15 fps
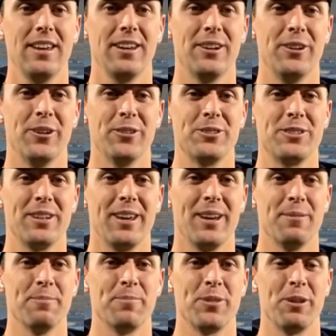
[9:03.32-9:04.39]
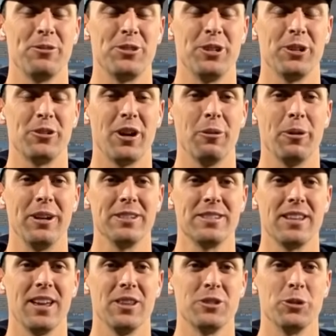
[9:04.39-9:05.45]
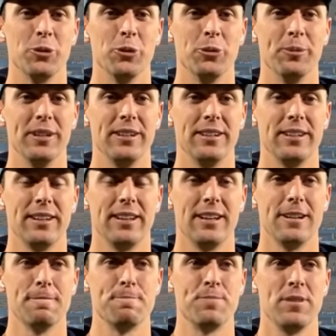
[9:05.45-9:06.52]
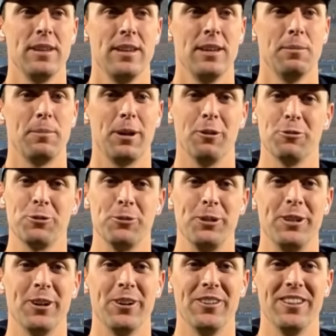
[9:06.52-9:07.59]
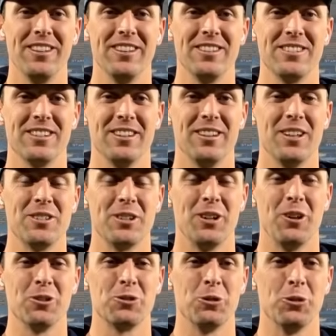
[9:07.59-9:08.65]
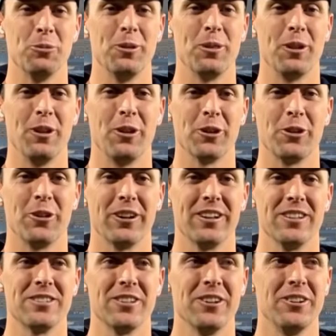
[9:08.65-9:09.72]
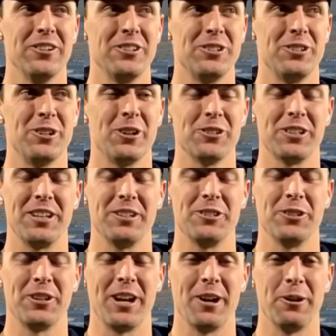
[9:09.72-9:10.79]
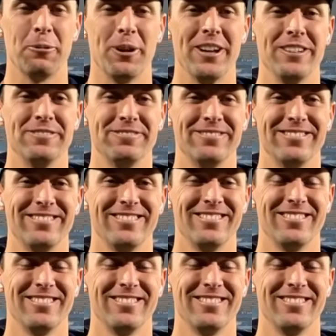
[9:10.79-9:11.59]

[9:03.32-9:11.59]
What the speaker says: Yeah, no, it's obviously a great way to start the tournament. But obviously we know that it's a long tournament with a lot of cricket, so not to get too carried away.